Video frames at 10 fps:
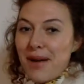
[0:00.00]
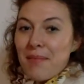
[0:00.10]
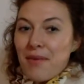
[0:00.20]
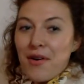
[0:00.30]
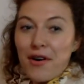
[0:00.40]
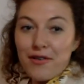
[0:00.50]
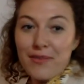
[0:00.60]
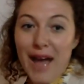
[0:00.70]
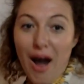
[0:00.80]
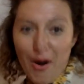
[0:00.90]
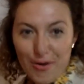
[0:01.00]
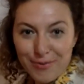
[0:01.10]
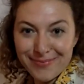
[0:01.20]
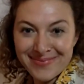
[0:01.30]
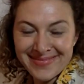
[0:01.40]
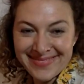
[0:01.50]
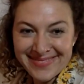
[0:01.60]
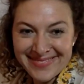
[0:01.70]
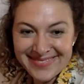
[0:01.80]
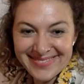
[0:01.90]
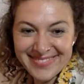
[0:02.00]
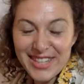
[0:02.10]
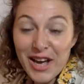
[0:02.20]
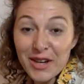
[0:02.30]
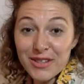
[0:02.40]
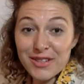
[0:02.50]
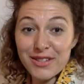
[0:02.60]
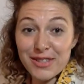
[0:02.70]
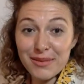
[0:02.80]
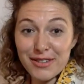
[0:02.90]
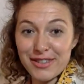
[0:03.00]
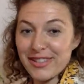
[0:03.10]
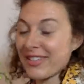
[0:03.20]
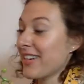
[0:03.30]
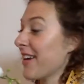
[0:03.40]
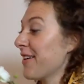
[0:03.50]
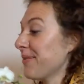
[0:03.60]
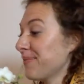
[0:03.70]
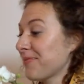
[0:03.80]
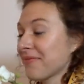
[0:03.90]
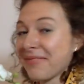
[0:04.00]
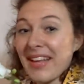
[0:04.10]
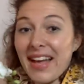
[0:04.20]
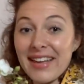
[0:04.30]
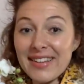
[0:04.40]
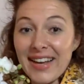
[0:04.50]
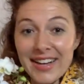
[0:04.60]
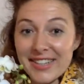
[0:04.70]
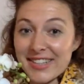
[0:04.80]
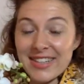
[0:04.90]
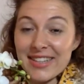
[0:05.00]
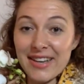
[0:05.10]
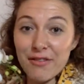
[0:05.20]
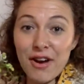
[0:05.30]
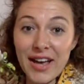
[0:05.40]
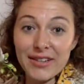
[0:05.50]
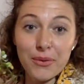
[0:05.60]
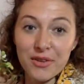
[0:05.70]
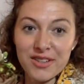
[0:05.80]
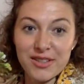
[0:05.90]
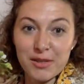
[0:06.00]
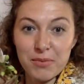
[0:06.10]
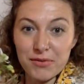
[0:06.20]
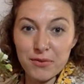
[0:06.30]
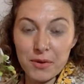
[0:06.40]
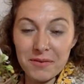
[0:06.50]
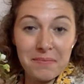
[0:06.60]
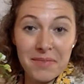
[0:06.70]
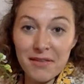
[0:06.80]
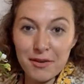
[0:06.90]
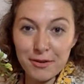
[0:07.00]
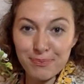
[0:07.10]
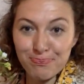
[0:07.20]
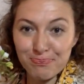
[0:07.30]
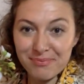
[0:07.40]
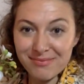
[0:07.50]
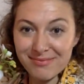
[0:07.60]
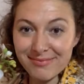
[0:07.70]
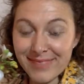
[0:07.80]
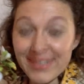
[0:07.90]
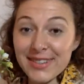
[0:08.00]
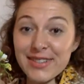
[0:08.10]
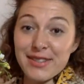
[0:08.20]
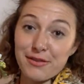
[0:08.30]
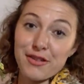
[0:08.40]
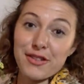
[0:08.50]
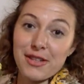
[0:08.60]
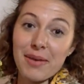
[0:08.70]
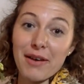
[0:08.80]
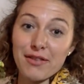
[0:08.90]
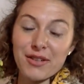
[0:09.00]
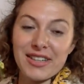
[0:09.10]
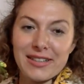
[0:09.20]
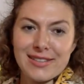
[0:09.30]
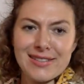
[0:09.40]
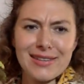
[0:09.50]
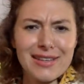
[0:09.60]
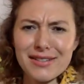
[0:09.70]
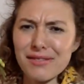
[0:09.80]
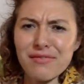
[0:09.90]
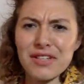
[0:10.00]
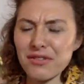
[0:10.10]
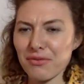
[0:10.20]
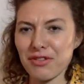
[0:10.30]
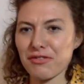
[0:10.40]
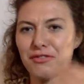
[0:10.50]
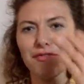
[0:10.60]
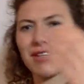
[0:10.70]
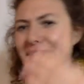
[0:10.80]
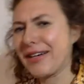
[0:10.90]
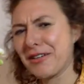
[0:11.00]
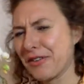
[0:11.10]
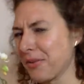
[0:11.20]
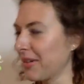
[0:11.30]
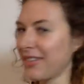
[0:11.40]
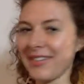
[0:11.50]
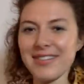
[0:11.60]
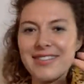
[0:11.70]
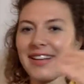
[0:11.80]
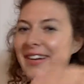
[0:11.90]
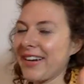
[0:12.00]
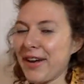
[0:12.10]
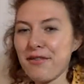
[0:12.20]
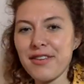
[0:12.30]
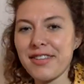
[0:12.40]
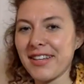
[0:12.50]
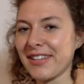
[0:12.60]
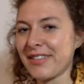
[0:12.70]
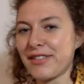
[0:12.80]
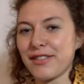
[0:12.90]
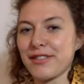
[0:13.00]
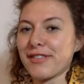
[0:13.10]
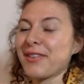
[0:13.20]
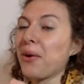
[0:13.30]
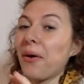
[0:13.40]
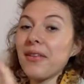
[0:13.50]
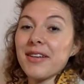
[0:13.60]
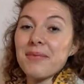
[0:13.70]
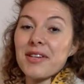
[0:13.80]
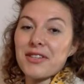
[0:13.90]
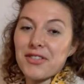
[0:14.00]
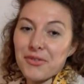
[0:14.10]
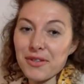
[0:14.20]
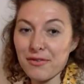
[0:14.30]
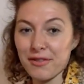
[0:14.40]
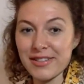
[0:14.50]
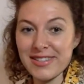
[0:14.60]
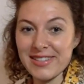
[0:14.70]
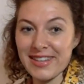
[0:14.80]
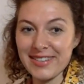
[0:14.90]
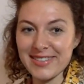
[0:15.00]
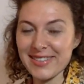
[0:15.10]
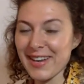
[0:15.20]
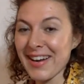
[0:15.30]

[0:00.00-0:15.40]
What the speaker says: member of my home. So she was just there, and I actually never had orchids before. Never. This is the first time I have orchids. This Venus retrograde, I don't know what it is, like everything is just calling me into different states.